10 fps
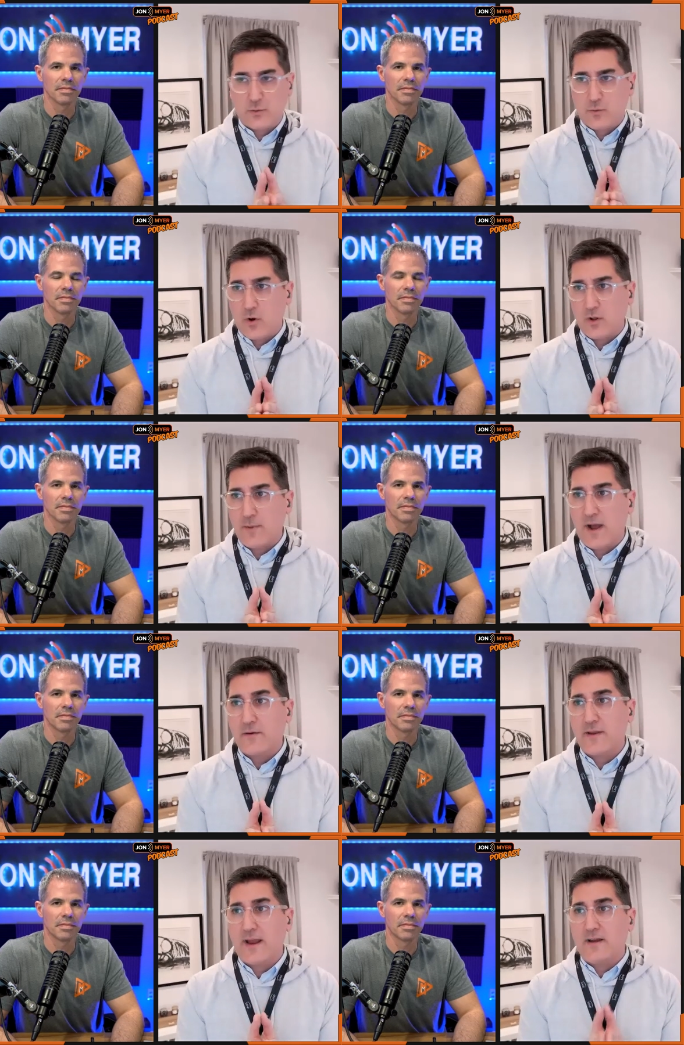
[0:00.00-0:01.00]
Speaker 1: you were all
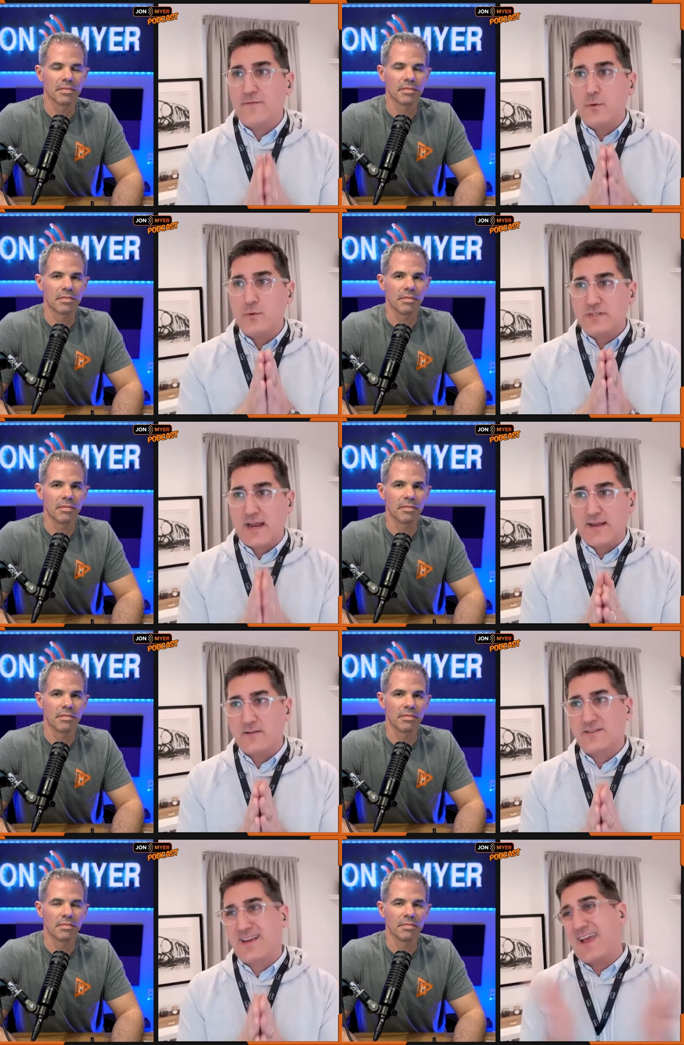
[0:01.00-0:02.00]
about. And if you stand there
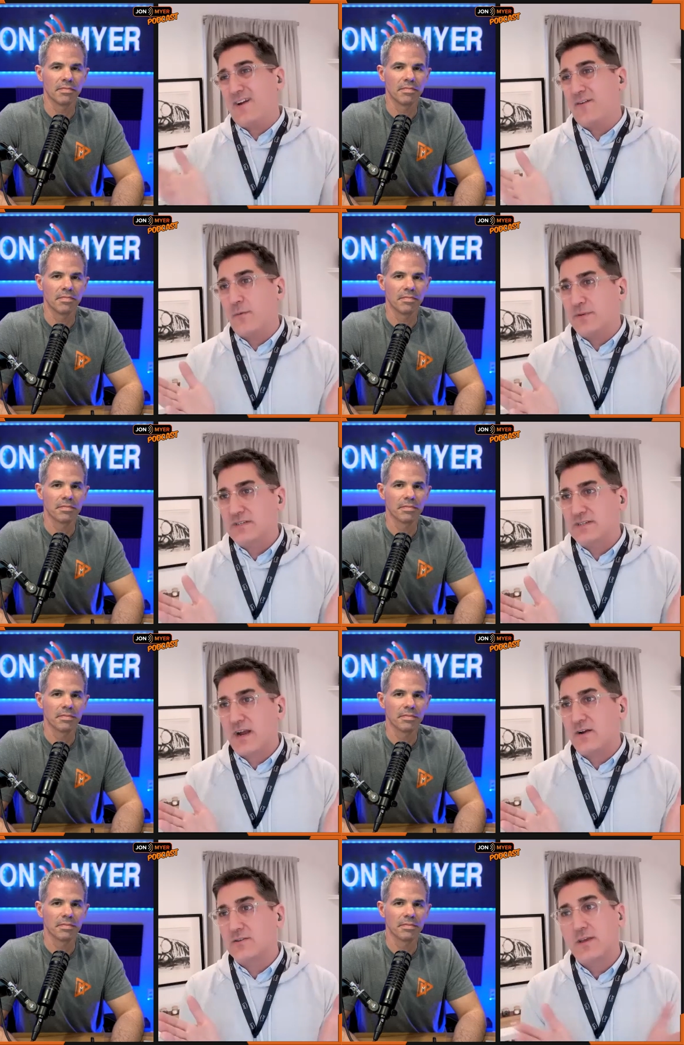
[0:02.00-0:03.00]
and say, I don't have business
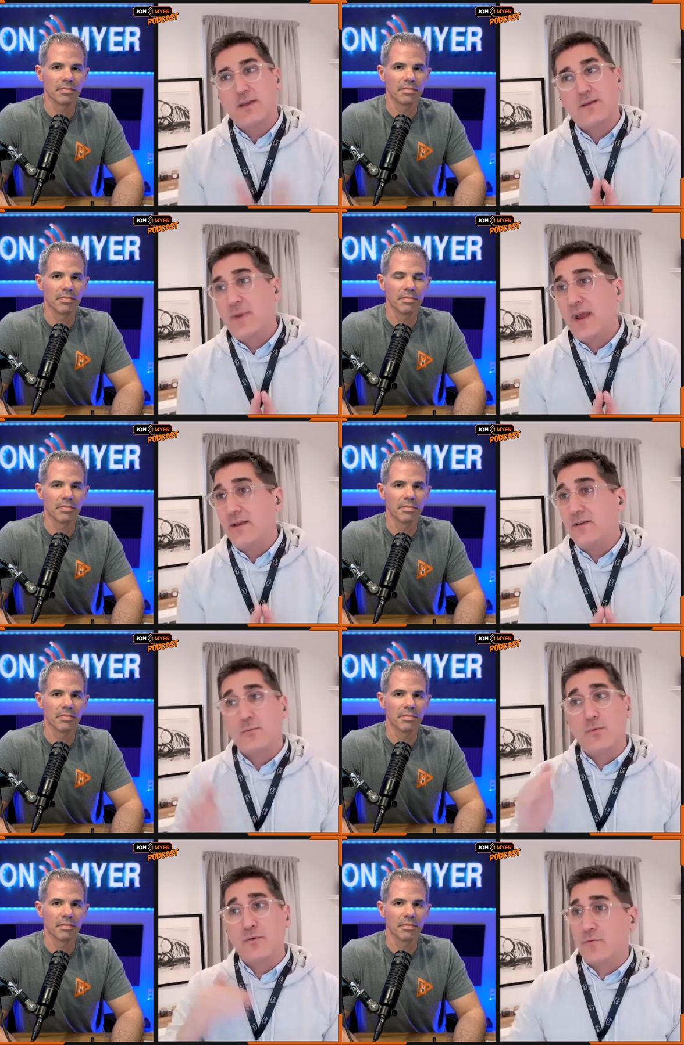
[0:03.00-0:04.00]
cards, man, you're
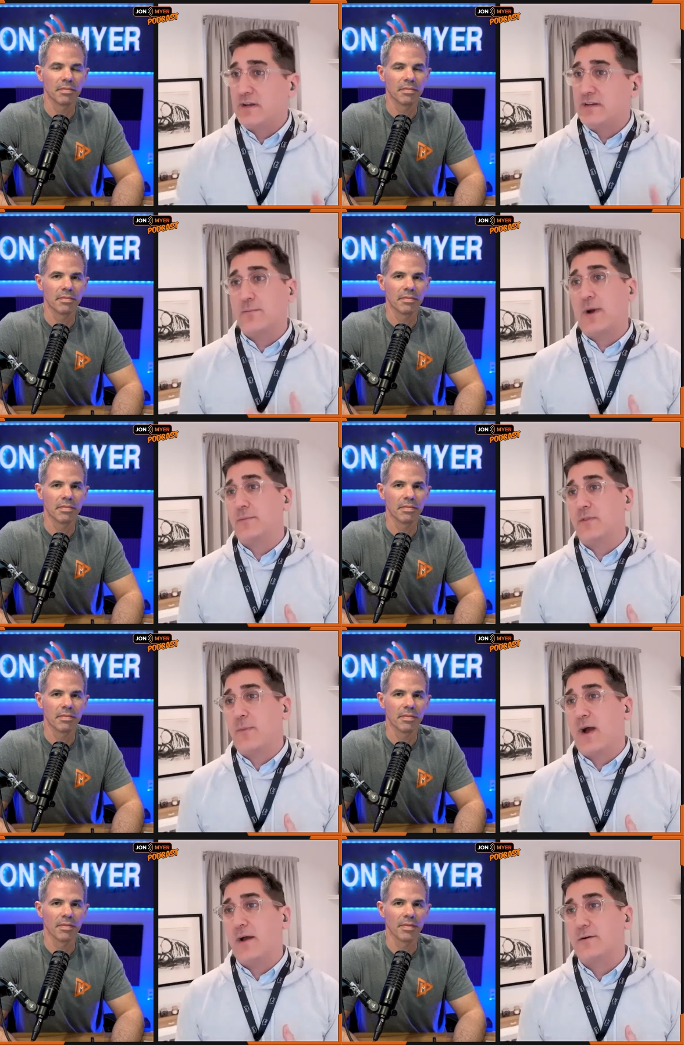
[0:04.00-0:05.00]
moving right to the bottom of the
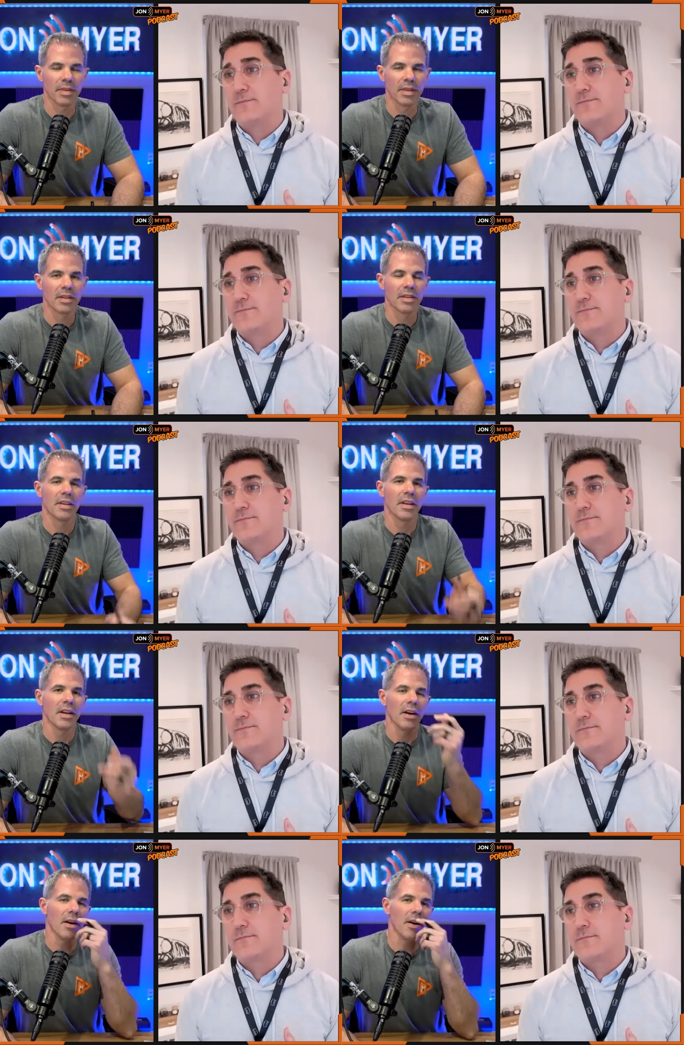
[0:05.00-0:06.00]
pile.
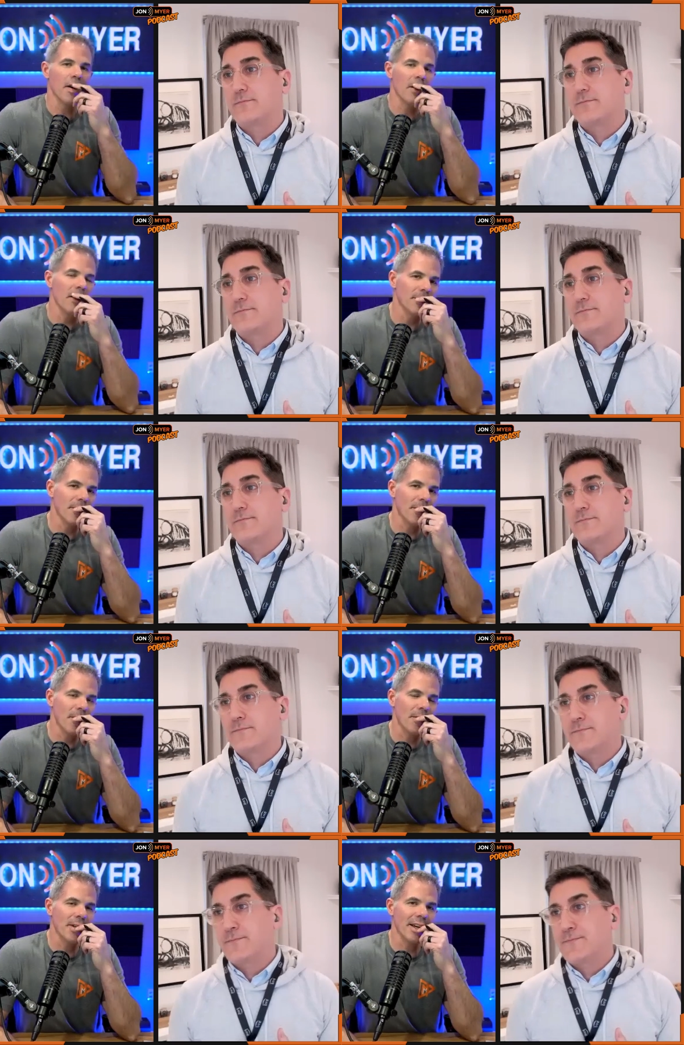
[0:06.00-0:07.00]
Speaker 2: Oh, so,
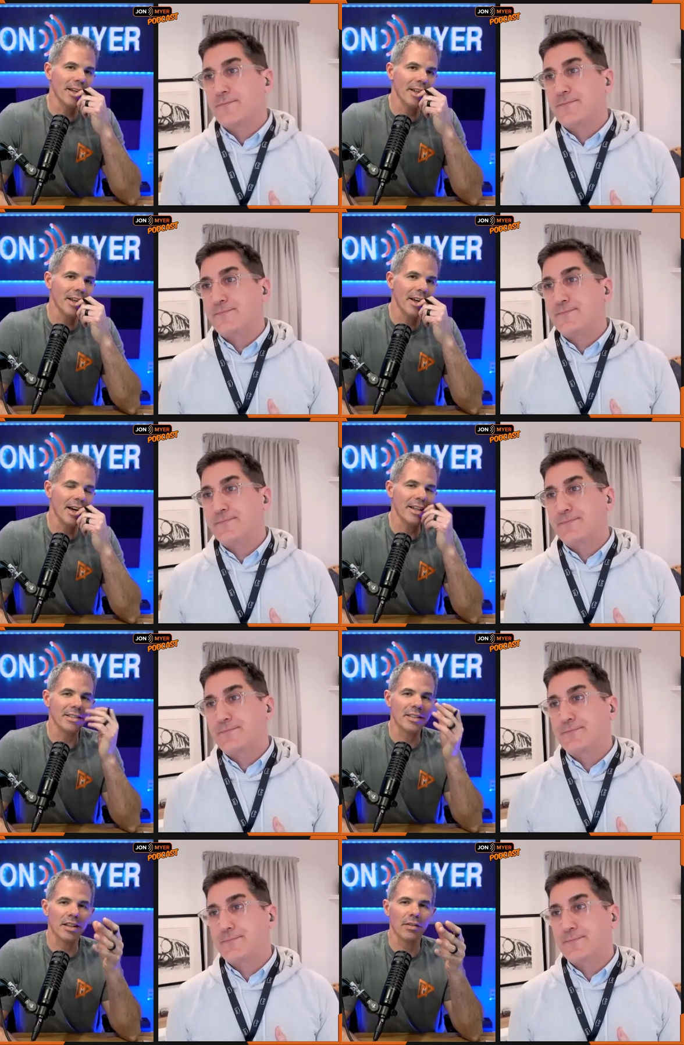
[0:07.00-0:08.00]
okay. I can
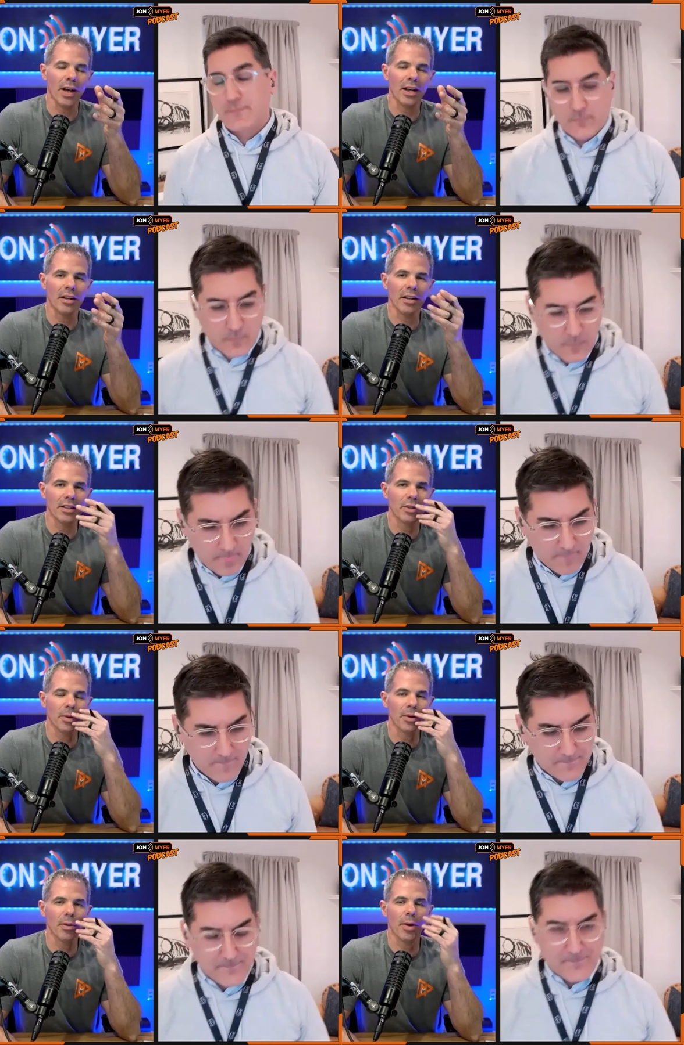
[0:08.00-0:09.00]
see the value of this. You
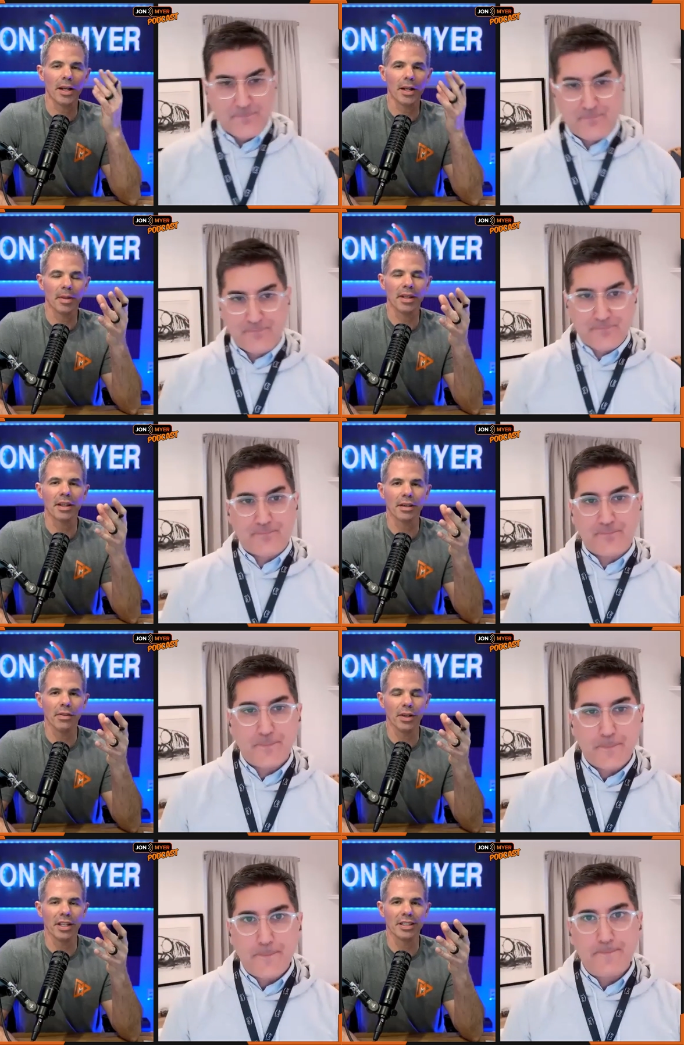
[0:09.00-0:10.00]
want to know why? And I'm going to give
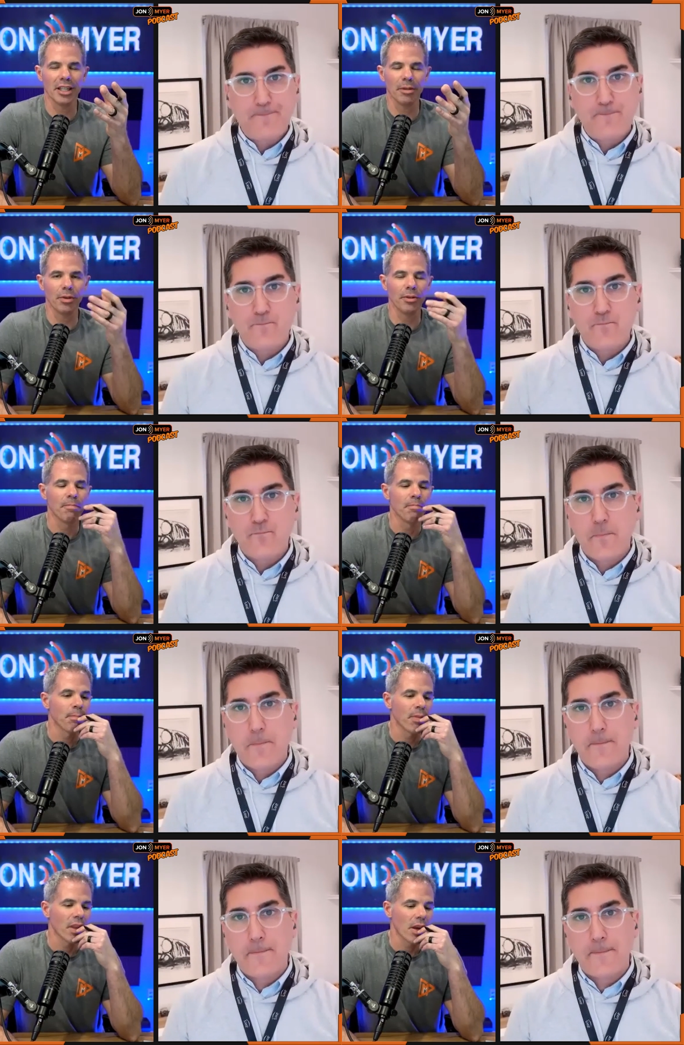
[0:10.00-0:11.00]
you an example.
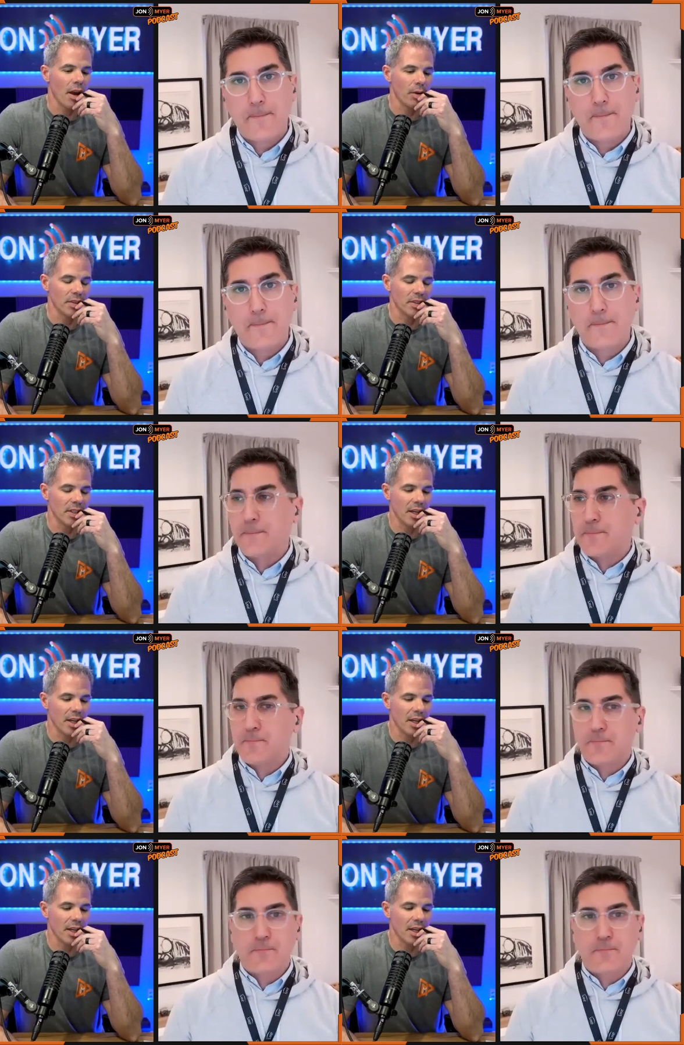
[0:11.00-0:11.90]
I was at